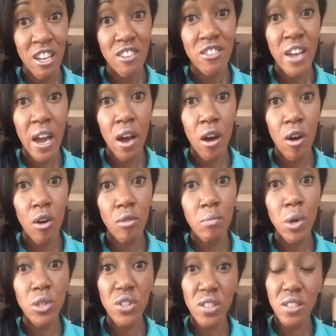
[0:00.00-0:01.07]
Now,
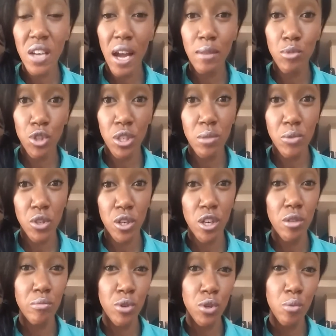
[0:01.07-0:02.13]
most of the time trips are
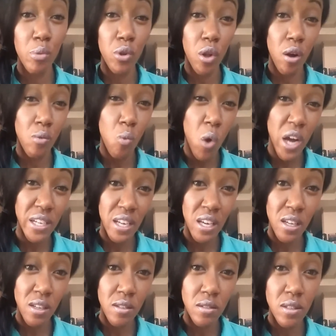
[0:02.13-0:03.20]
commutable on one
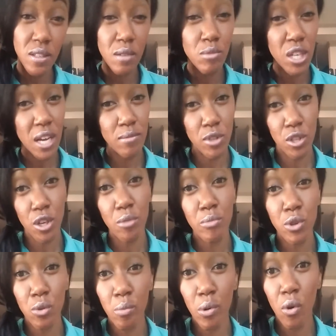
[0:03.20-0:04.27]
end, sometimes they're
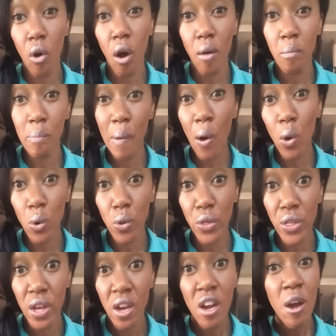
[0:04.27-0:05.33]
commutable on
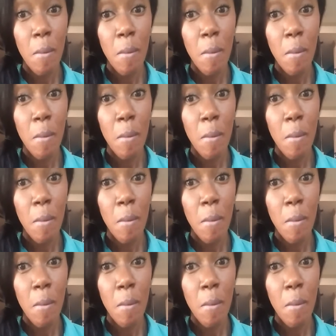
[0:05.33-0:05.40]
both.